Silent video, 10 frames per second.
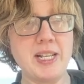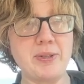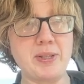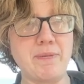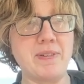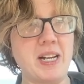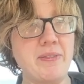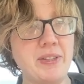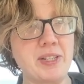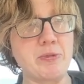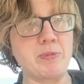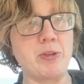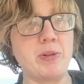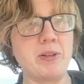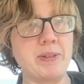There's a 5 in this
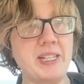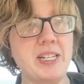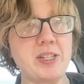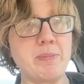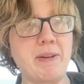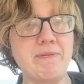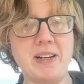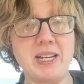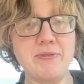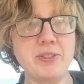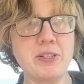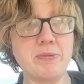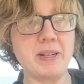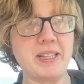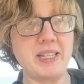row already, so my 5 will go
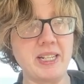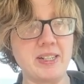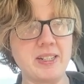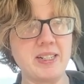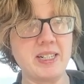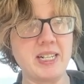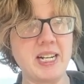right there.